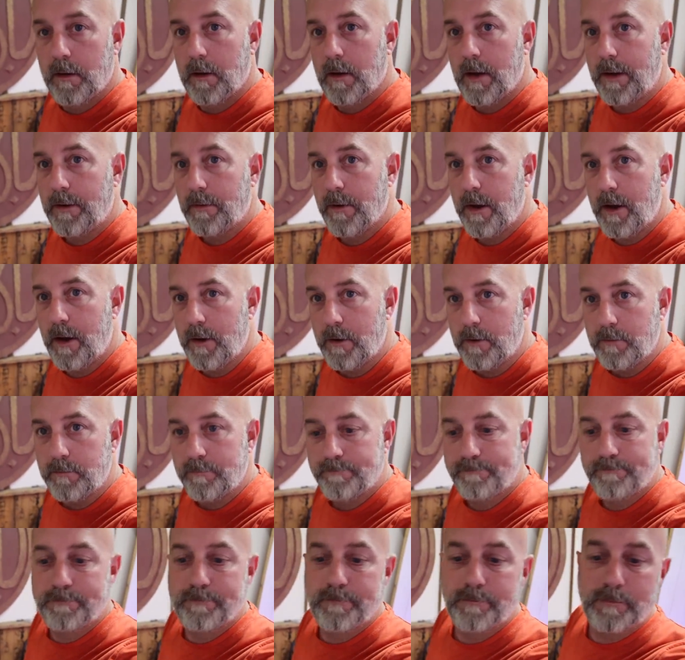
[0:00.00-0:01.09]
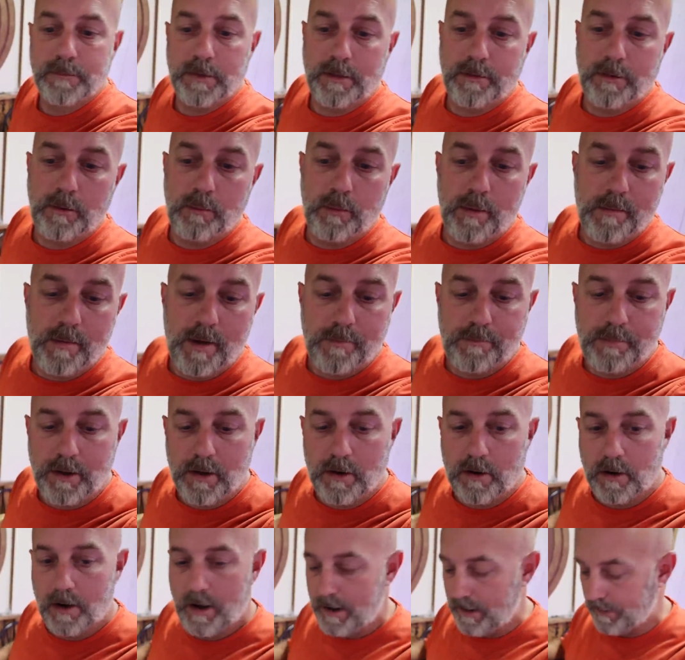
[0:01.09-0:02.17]
I don't know, I think we might be
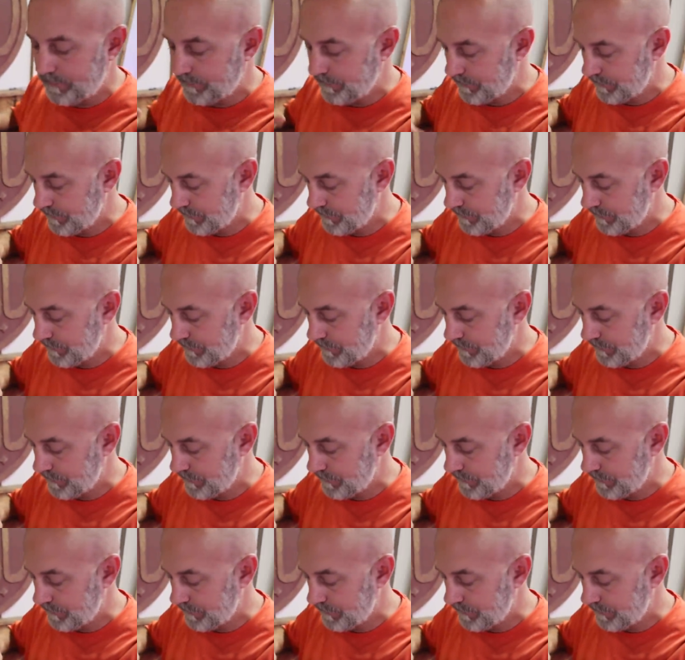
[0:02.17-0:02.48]
all right.